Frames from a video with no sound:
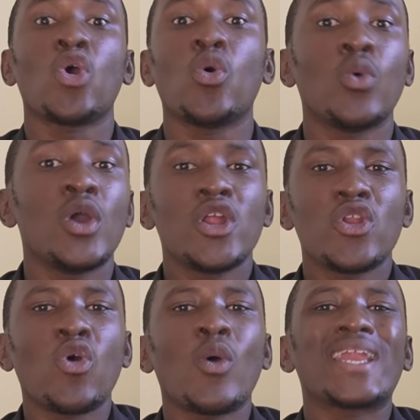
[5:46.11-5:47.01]
No,
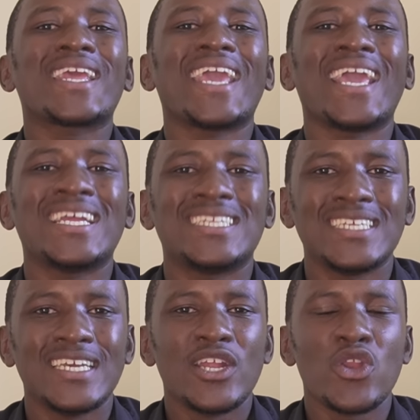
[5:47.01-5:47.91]
no one cared.